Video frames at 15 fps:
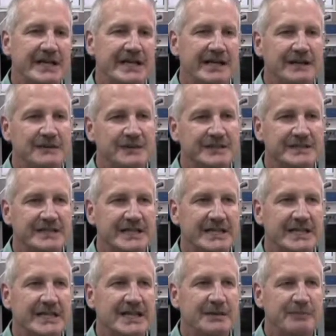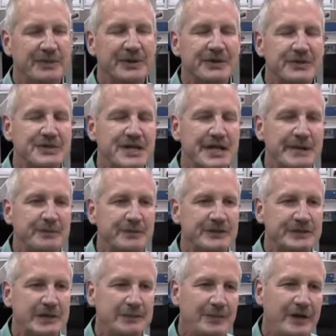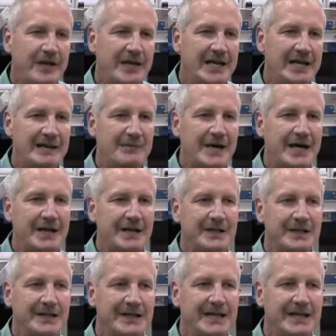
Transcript: and it was the prototype reciprocating model,